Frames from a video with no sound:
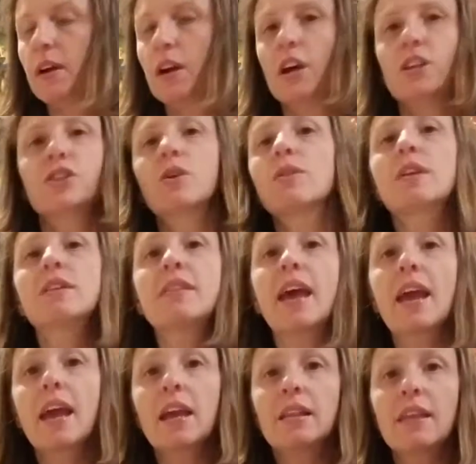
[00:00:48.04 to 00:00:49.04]
so that
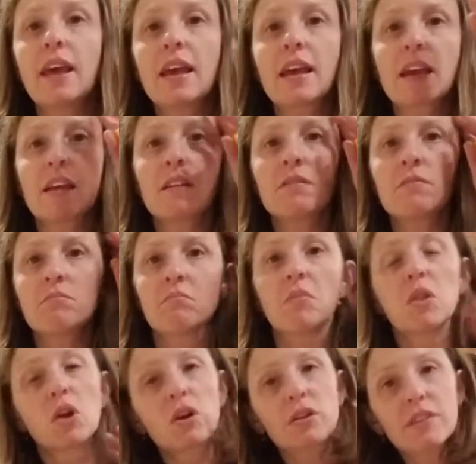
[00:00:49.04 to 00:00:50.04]
they can
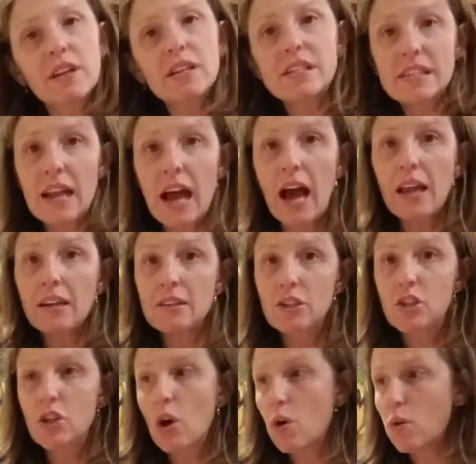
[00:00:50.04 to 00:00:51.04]
learn that it's not
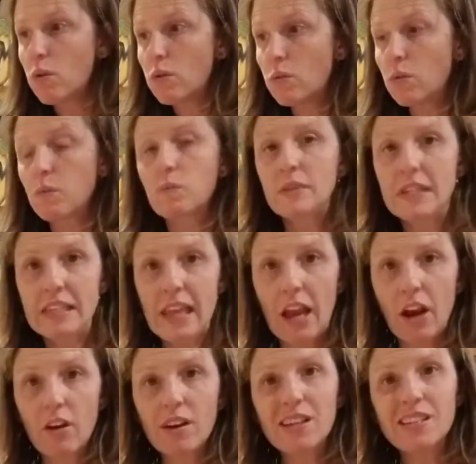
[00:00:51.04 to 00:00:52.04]
so
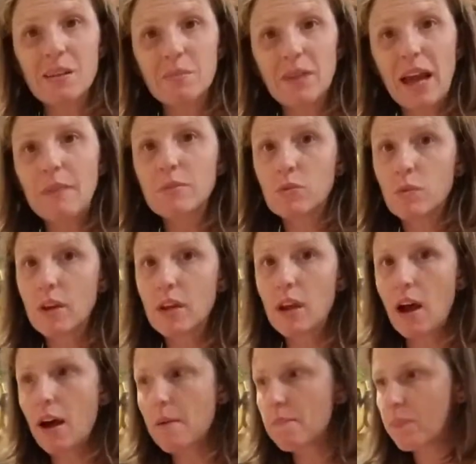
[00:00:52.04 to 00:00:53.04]
scary. Sometimes we
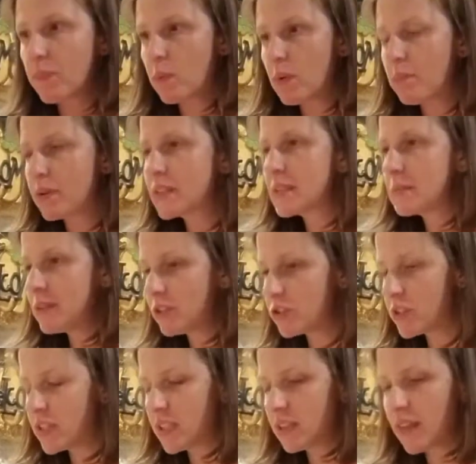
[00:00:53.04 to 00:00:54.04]
put some
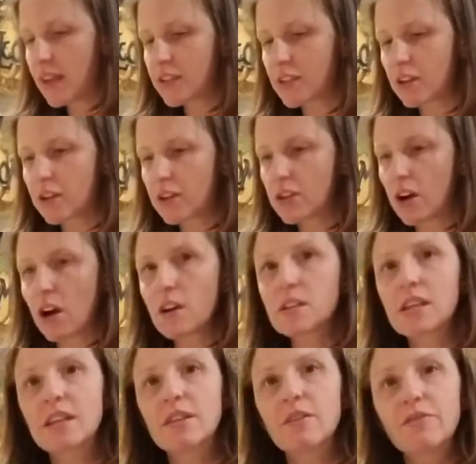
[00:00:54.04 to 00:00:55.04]
interesting things on our dogs,
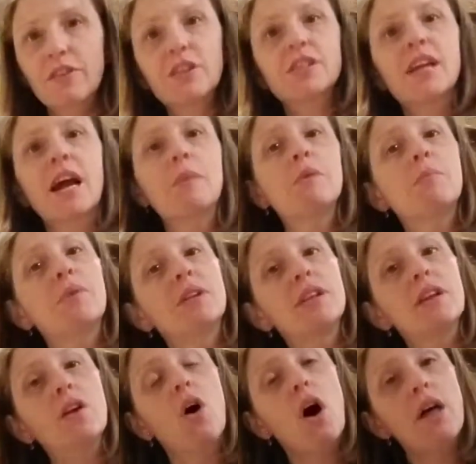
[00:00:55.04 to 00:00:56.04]
and the first time we put
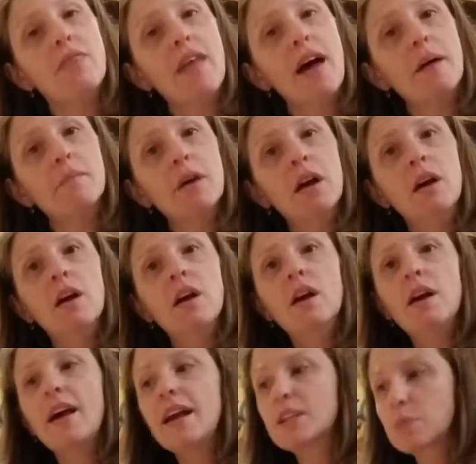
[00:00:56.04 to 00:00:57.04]
it on them
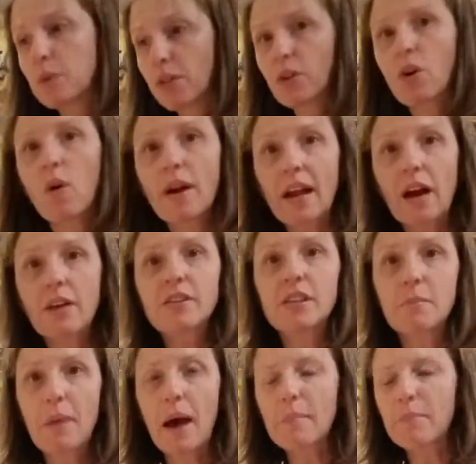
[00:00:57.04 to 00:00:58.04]
is when they're going out to
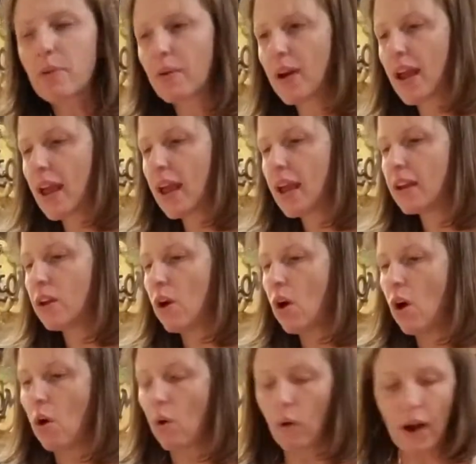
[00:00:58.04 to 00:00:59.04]
the pet parade
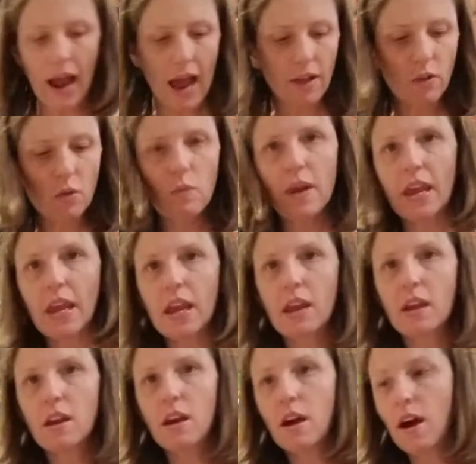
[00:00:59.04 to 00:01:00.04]
or
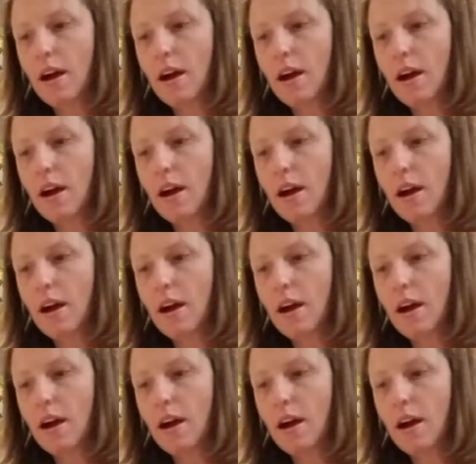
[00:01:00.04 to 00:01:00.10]
Halloween,